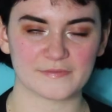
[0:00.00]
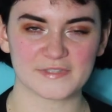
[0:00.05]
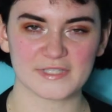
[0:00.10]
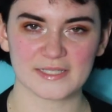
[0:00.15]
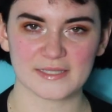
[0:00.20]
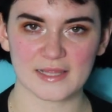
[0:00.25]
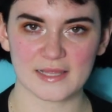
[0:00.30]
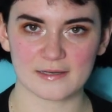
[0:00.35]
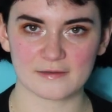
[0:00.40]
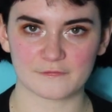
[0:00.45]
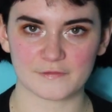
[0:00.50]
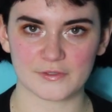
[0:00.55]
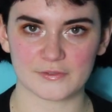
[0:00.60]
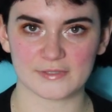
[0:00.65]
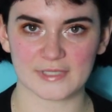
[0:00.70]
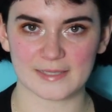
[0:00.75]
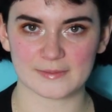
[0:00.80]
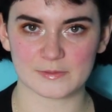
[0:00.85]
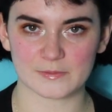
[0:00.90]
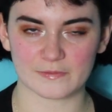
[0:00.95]
seen that a few
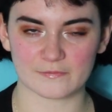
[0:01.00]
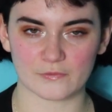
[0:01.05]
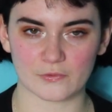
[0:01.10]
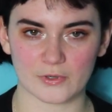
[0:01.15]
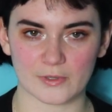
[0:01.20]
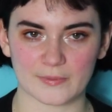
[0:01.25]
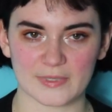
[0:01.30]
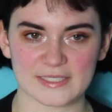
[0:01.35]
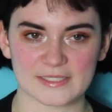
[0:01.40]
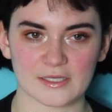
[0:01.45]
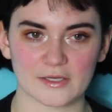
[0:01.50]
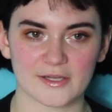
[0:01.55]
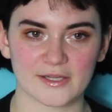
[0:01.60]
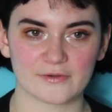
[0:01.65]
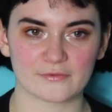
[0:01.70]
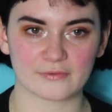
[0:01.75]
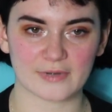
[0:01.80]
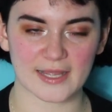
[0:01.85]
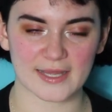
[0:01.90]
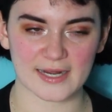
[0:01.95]
times before. We saw it
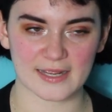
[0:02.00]
right